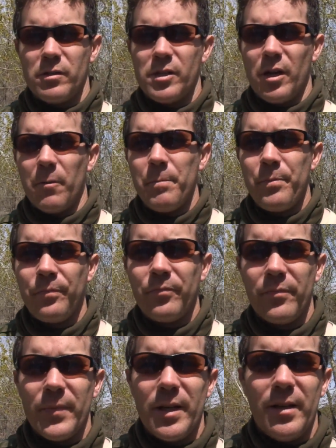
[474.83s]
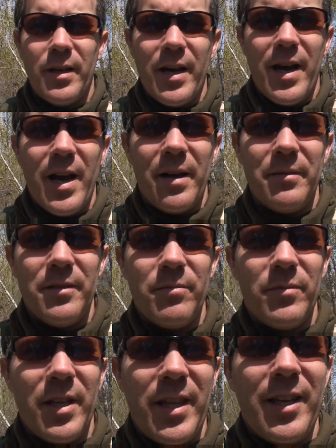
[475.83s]
So
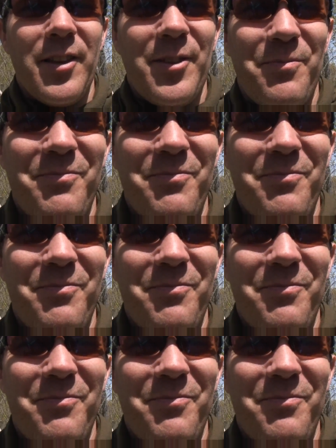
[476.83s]
the thing